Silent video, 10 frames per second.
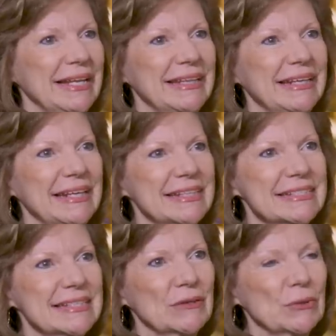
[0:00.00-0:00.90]
And then
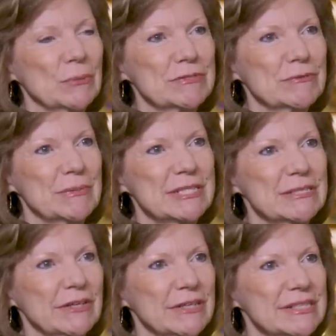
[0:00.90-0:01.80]
as the groups from
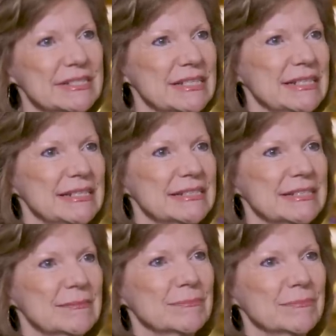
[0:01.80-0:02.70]
these various
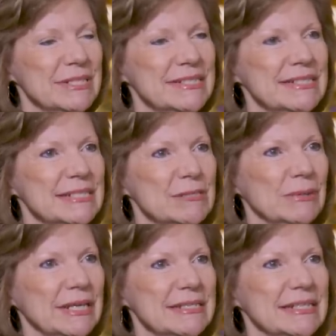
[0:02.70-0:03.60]
cities and businesses
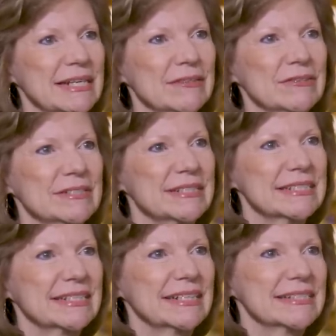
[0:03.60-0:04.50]
would get together to
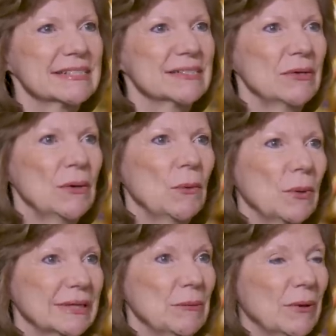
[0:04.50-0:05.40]
discuss
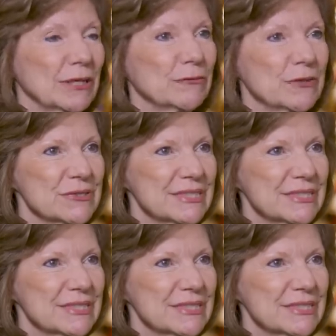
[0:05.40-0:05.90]
what they wanted for their